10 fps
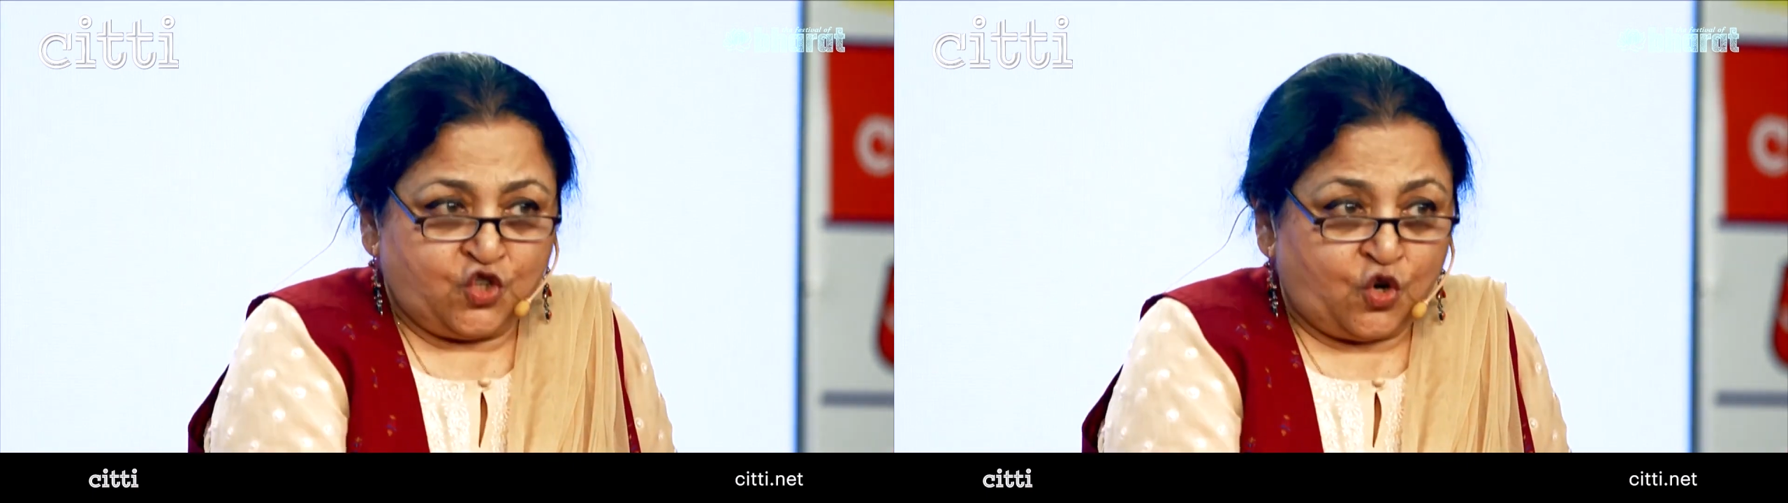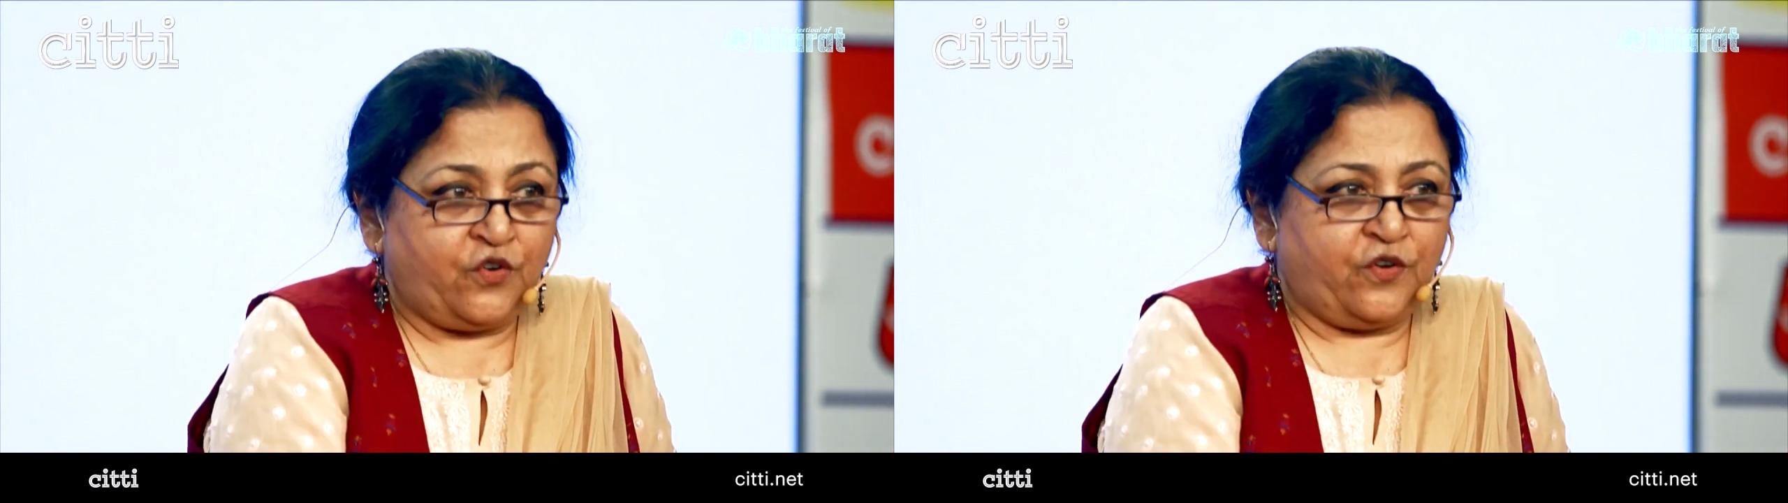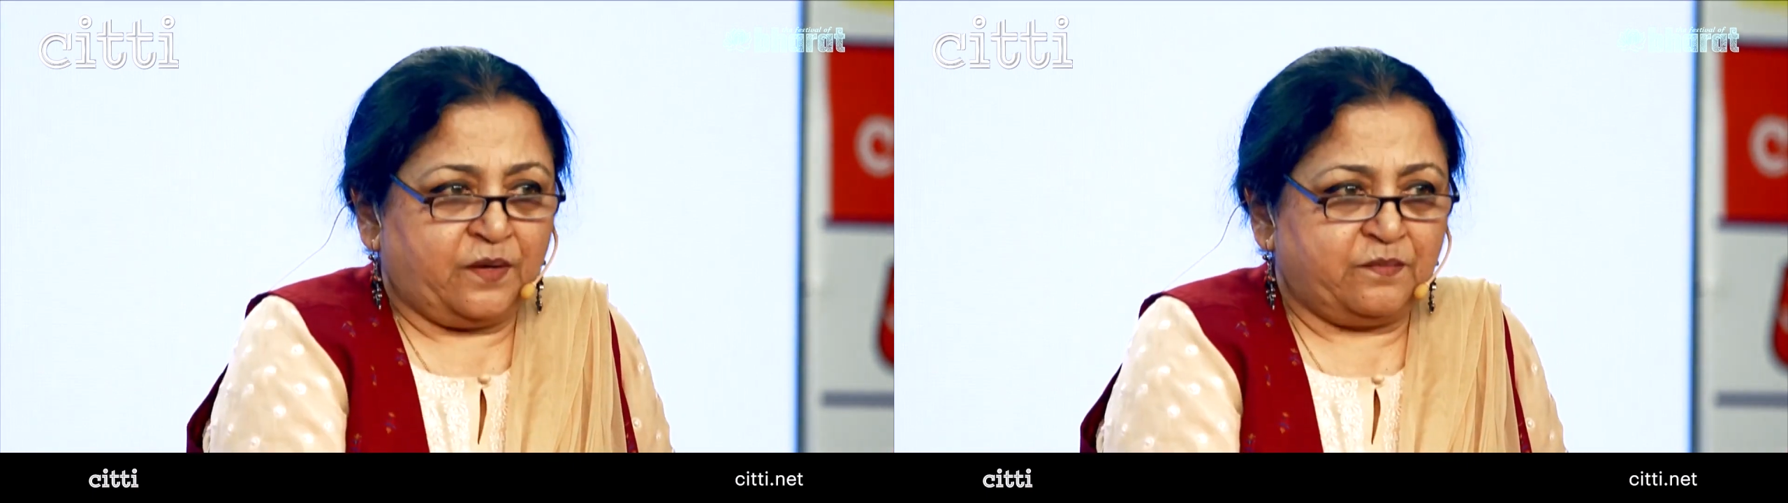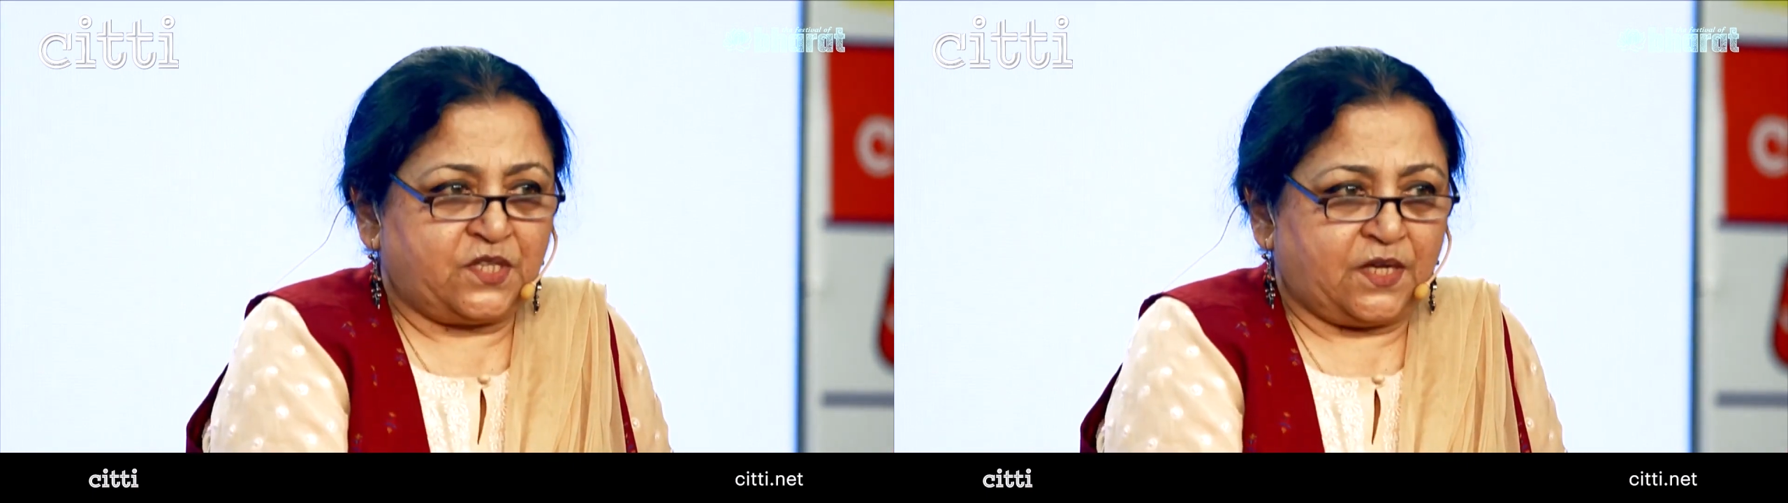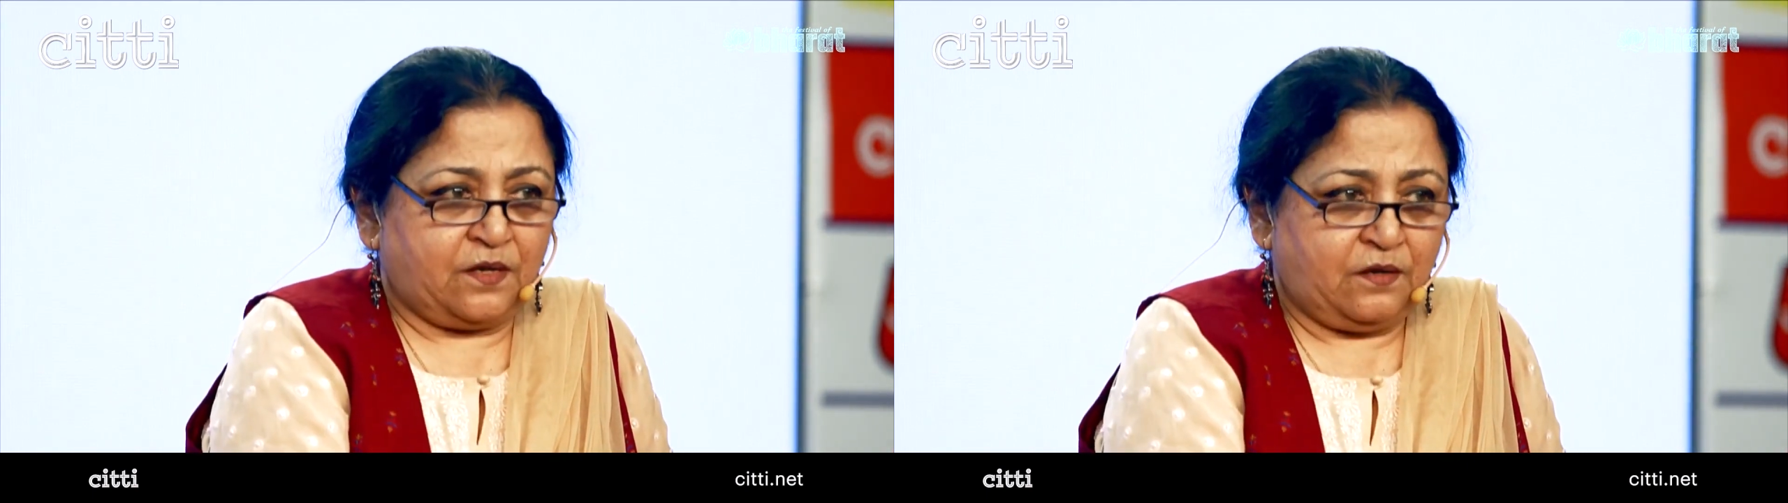John
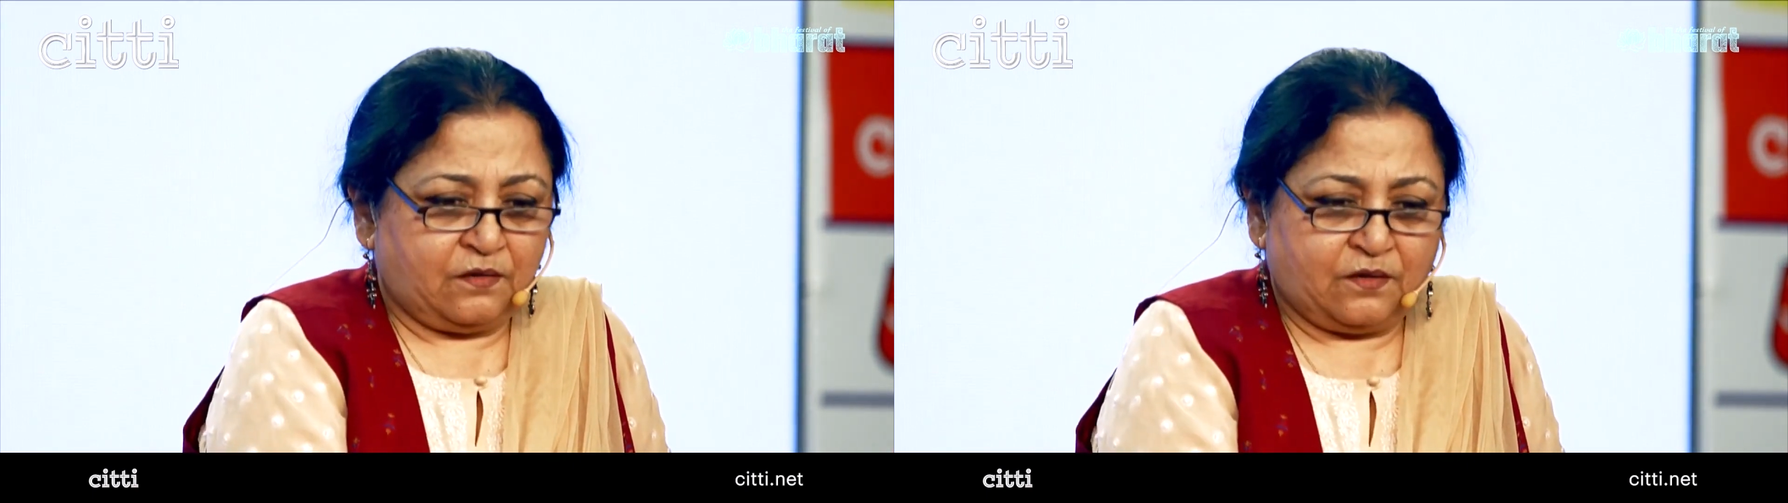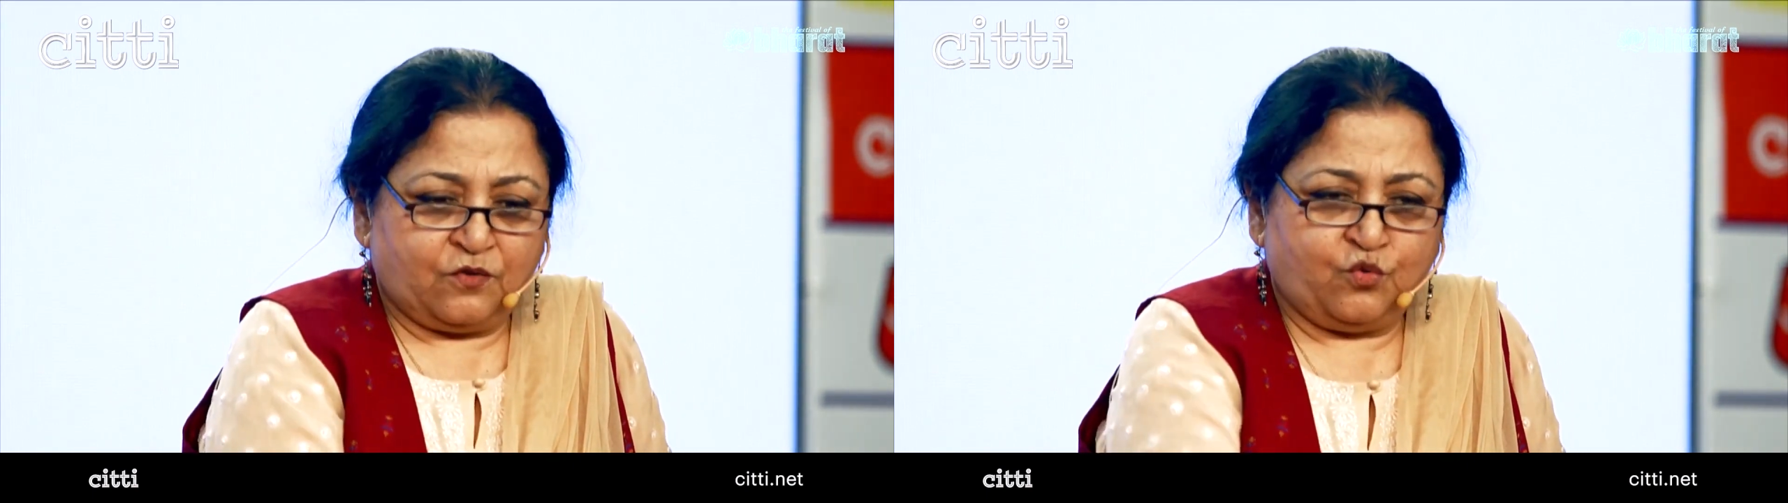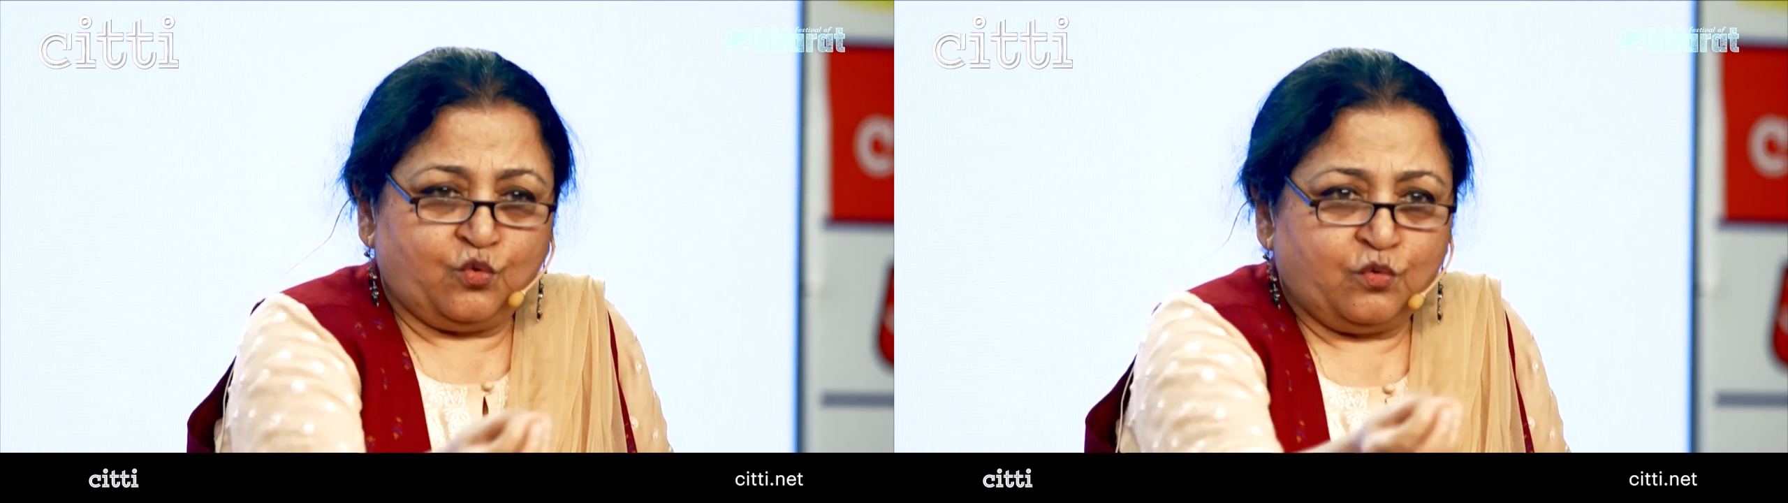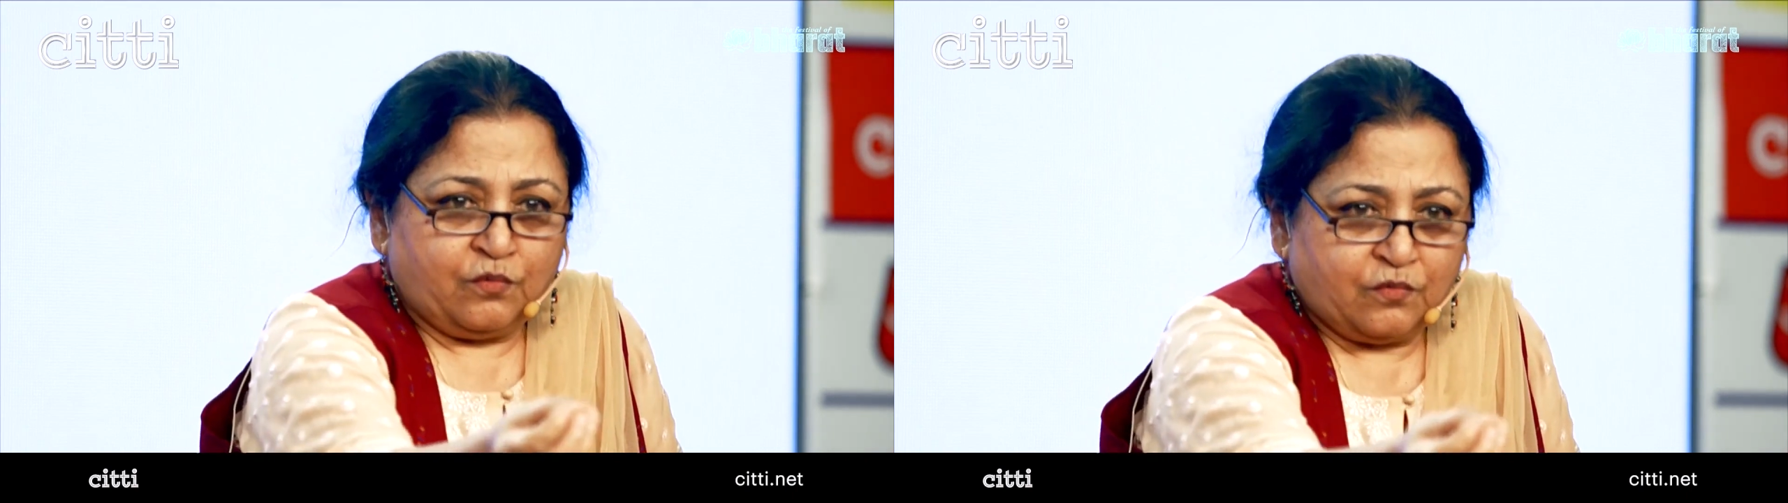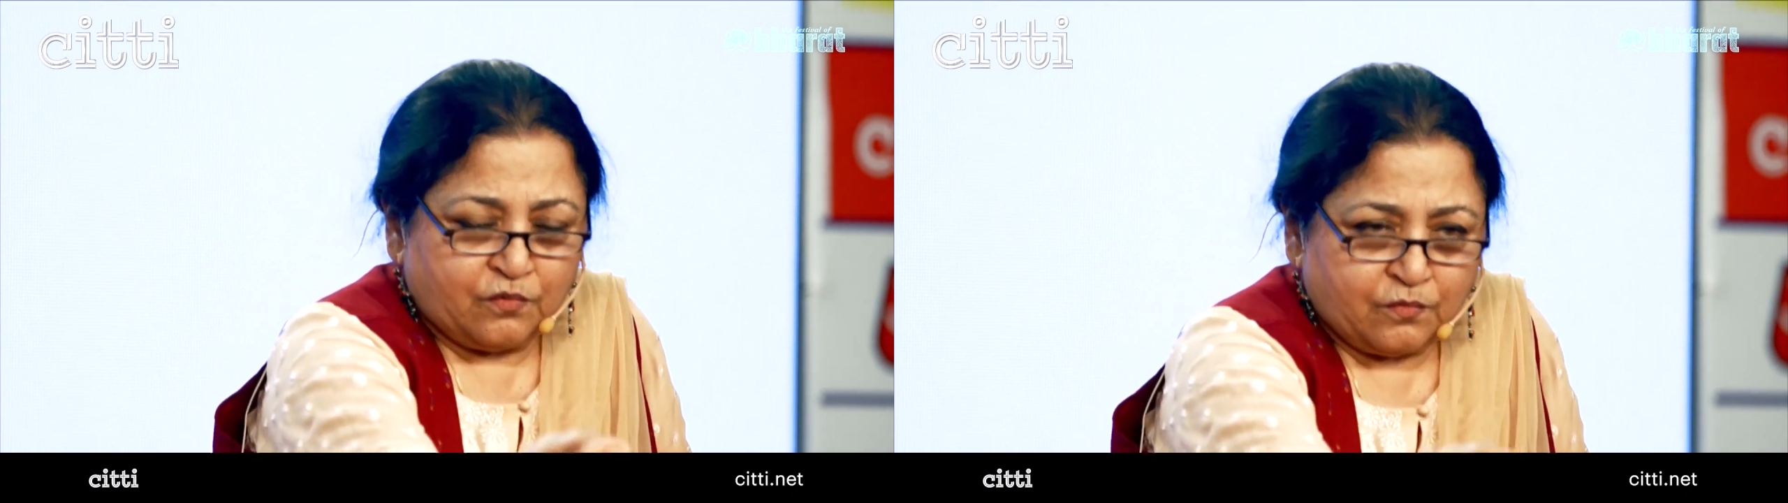Ram Singh
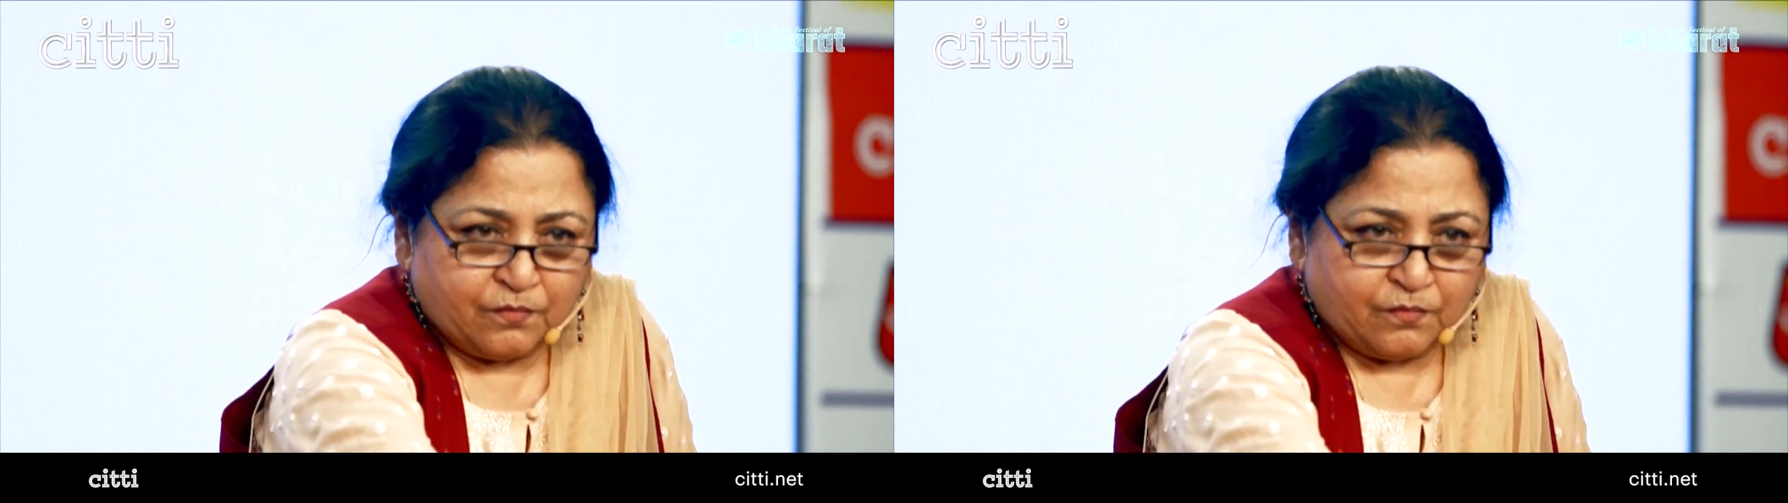do